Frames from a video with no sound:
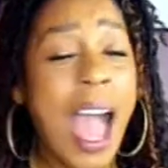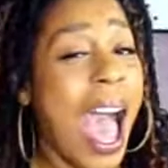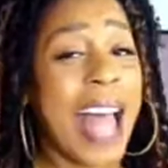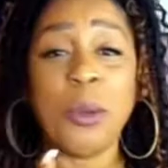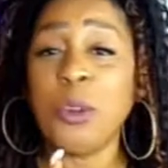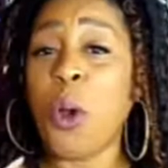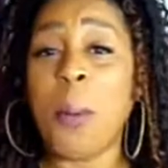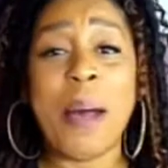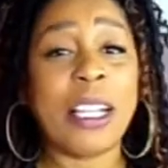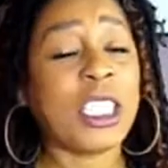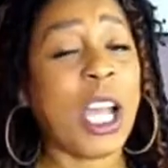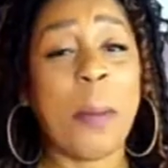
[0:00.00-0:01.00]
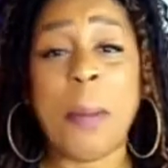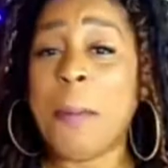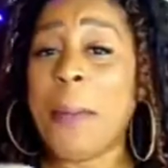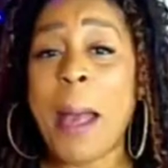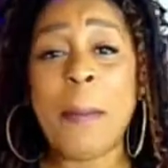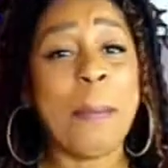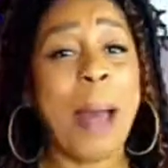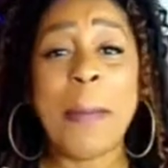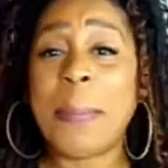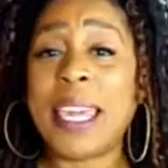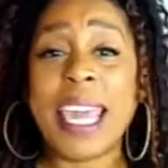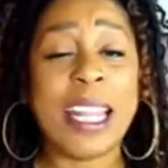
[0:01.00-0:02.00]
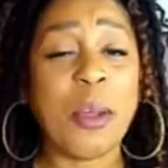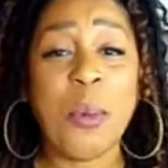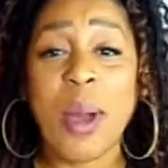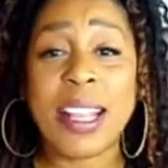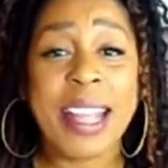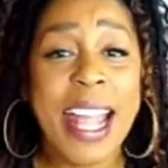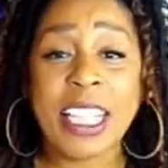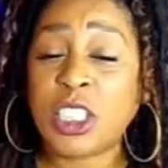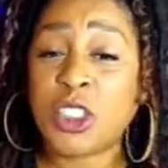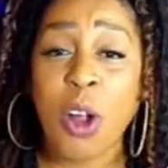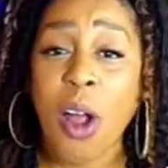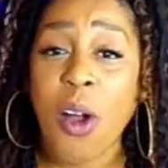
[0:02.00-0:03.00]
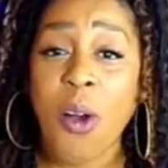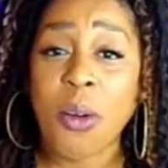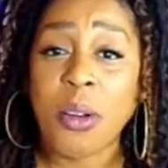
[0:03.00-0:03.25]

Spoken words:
don't know about y'all, but my beginning wasn't that strong.